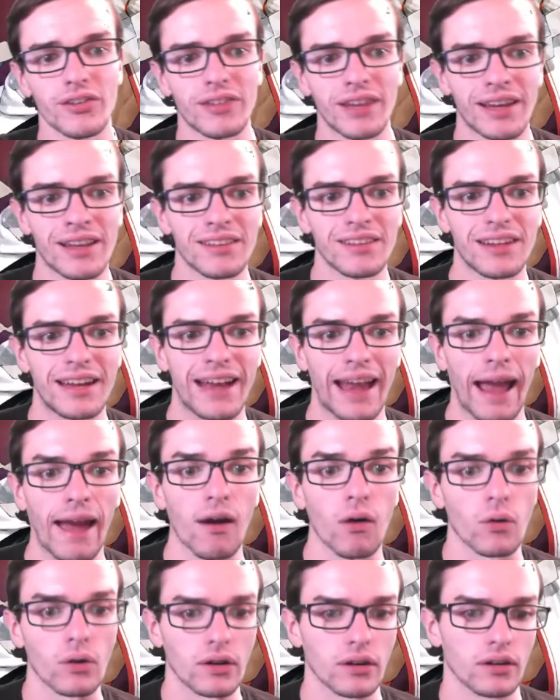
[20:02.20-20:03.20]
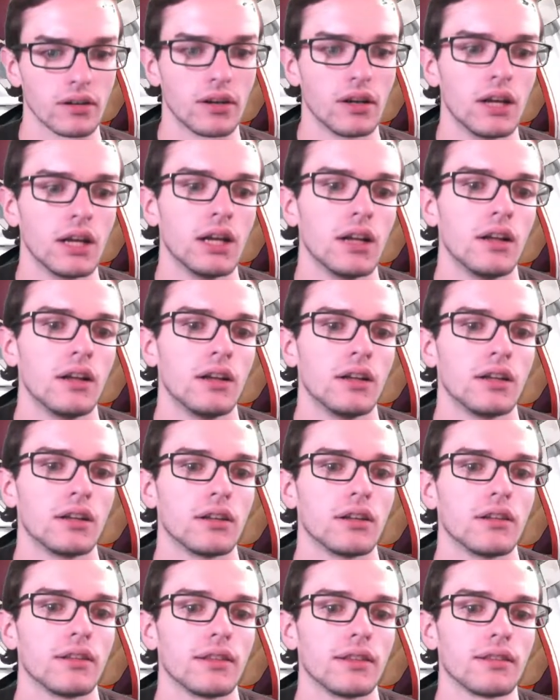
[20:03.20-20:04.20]
seconds in an hour.
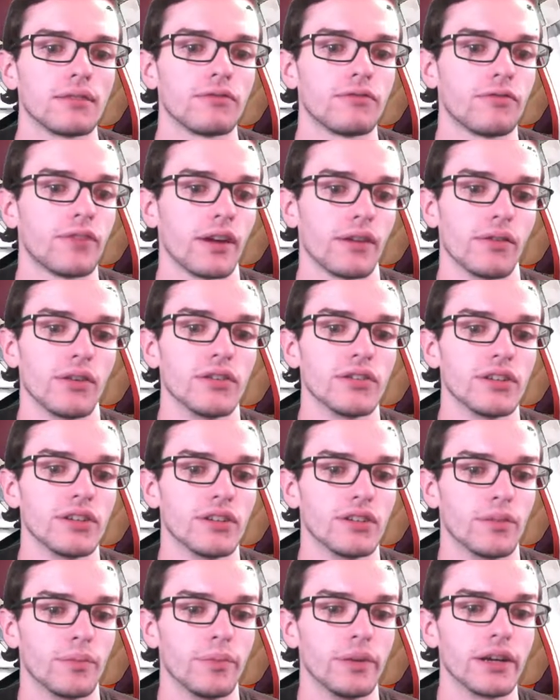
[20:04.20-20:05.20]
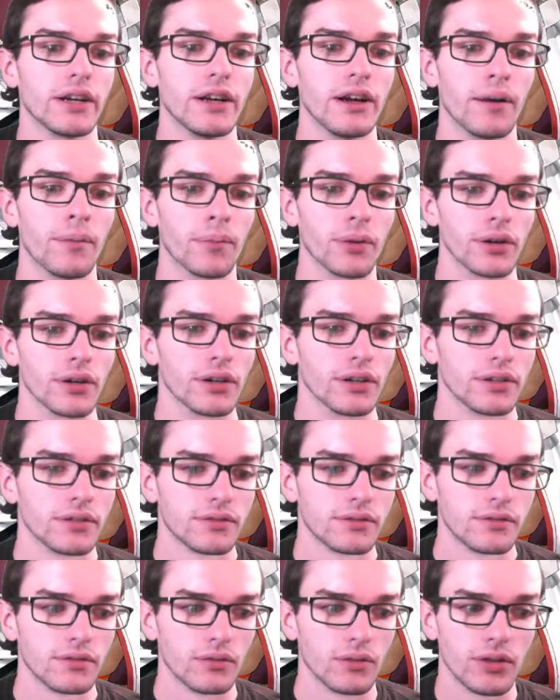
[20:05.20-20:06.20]
500 is a big number,
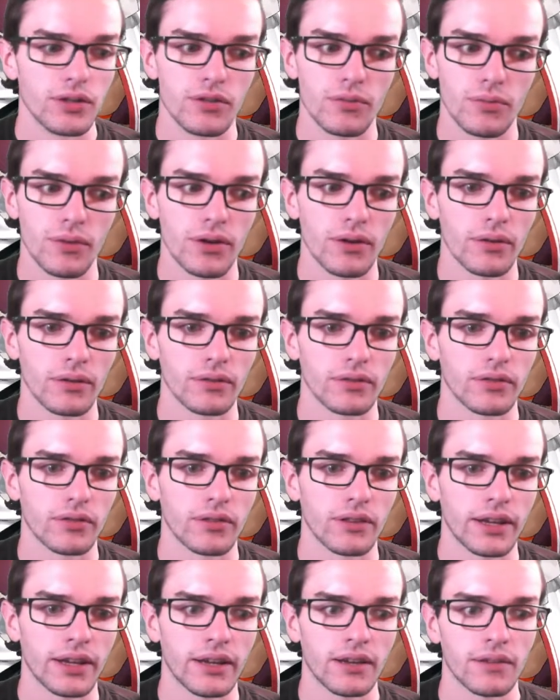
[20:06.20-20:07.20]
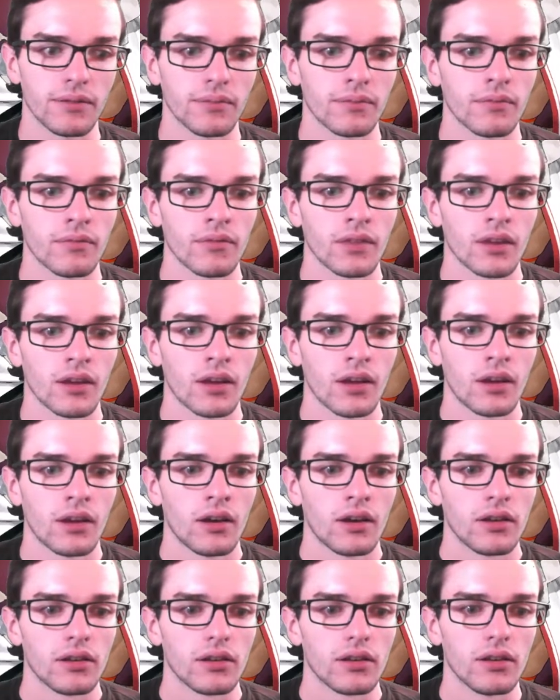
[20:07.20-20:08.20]
which we don't like.
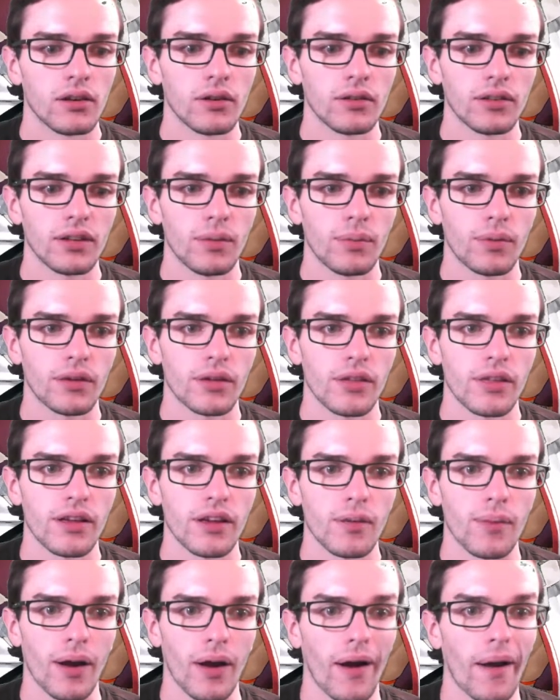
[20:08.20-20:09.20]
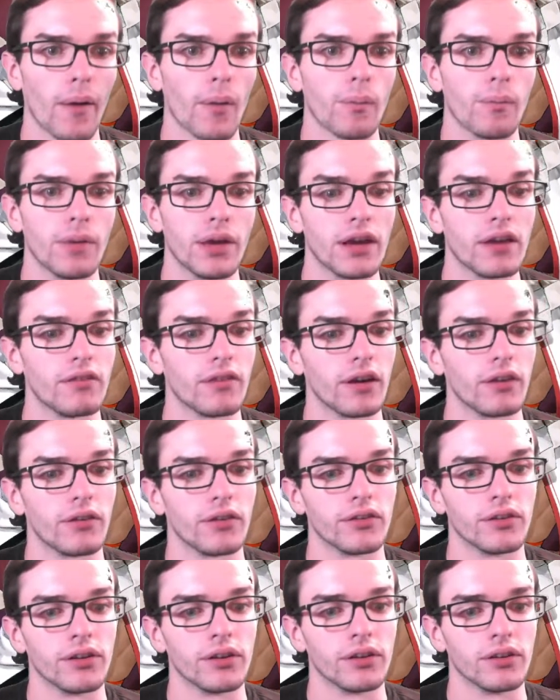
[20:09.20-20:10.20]
You don't typically think about how big
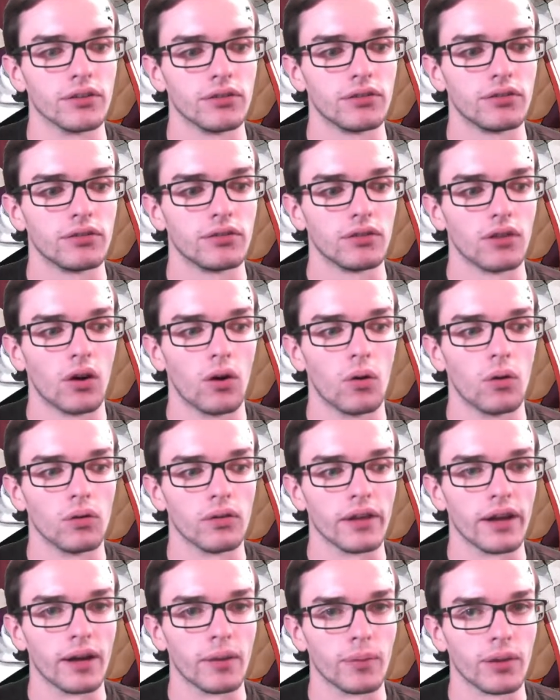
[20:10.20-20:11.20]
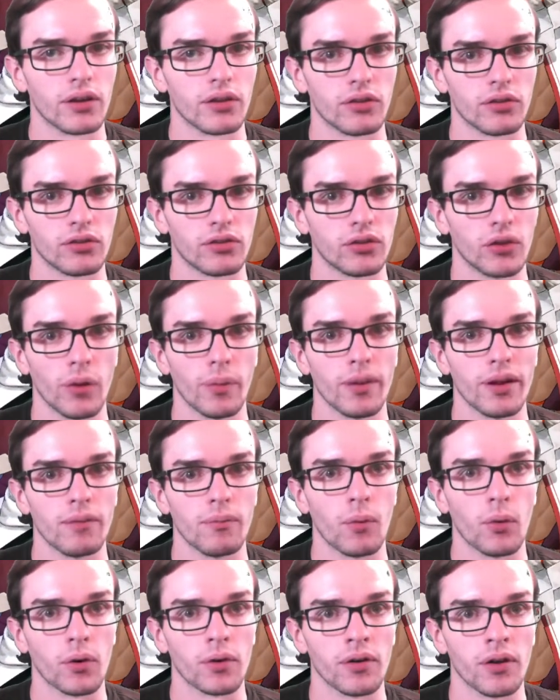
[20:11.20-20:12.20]
500 is a whole lot because there's so many
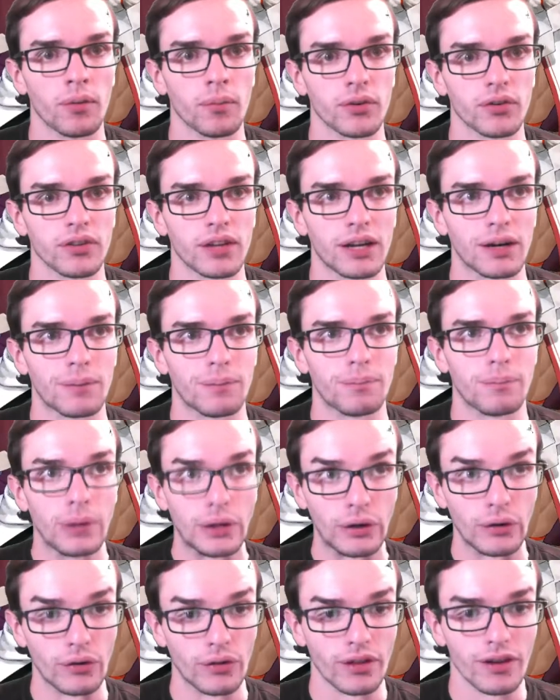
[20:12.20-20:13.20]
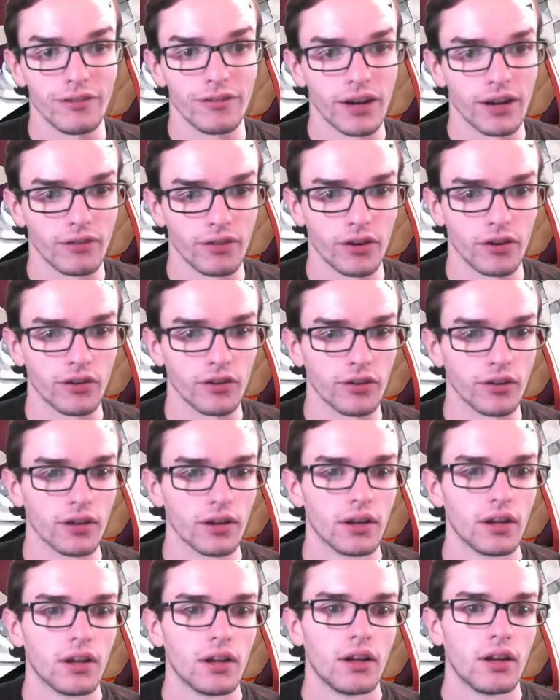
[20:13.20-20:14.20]
more numbers that are bigger than 500.
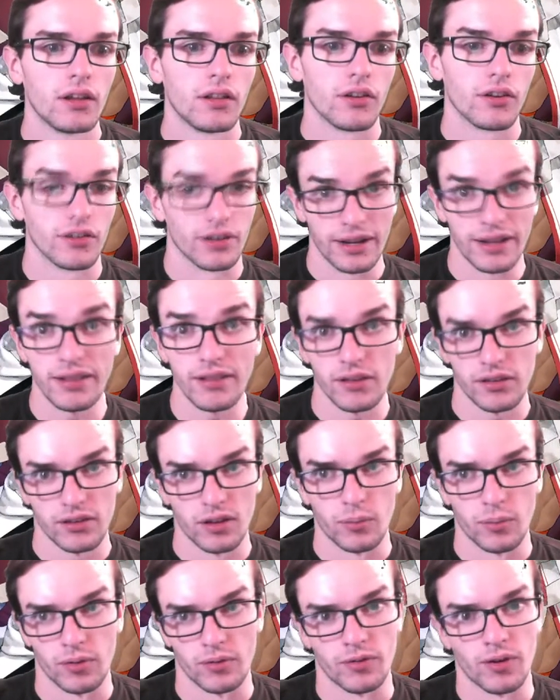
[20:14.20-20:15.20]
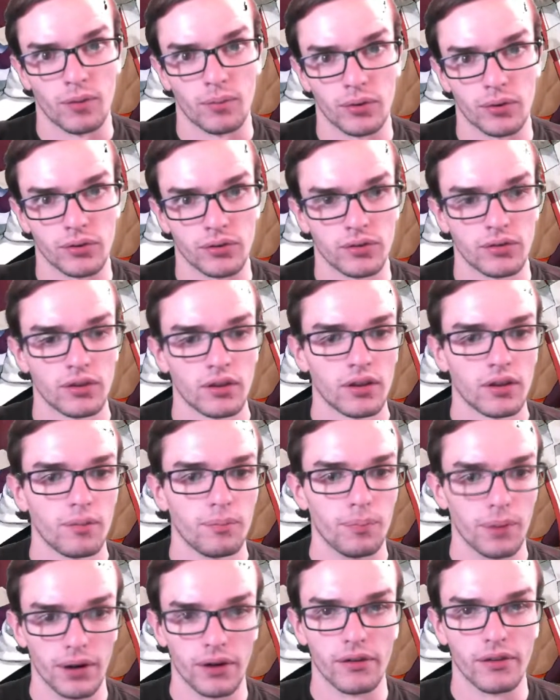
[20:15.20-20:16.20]
There's an endless number of numbers
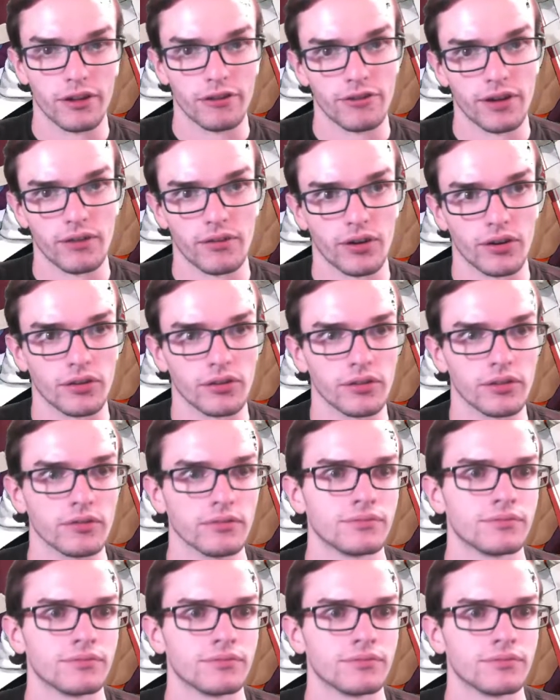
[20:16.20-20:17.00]
bigger than 500,